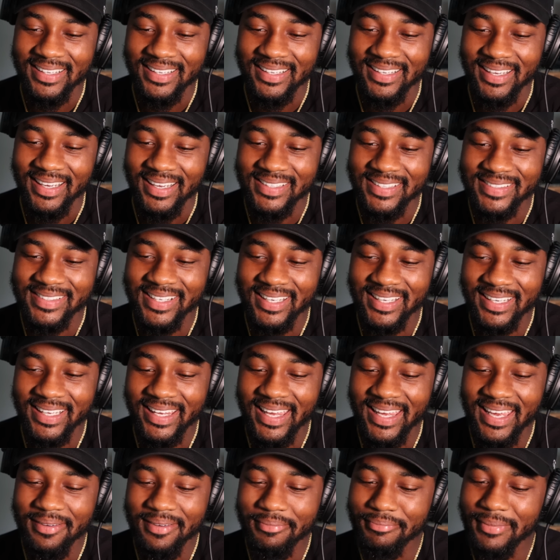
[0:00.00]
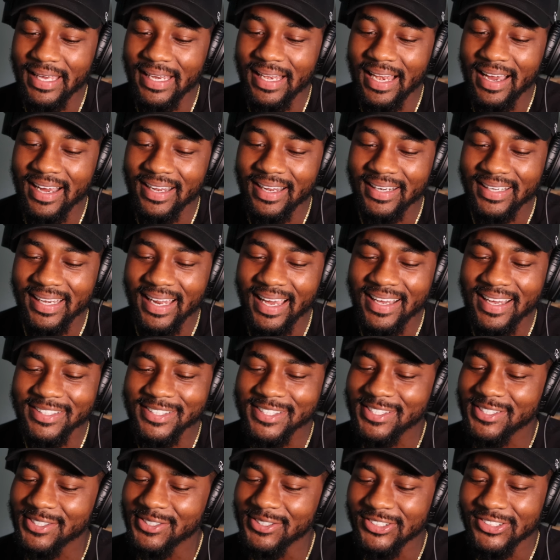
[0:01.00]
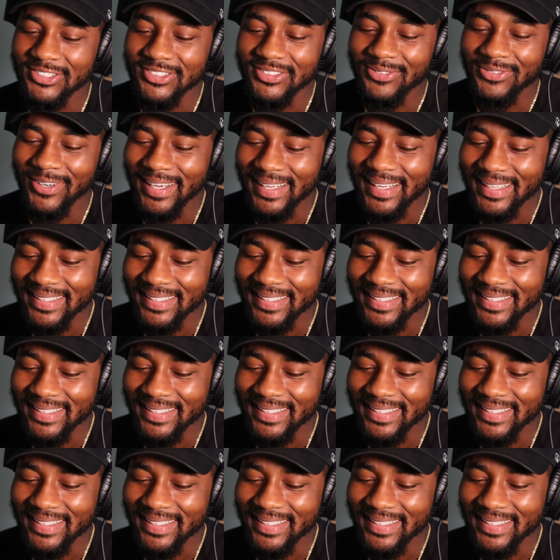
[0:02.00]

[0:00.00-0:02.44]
It's going to get be locked down soon? What?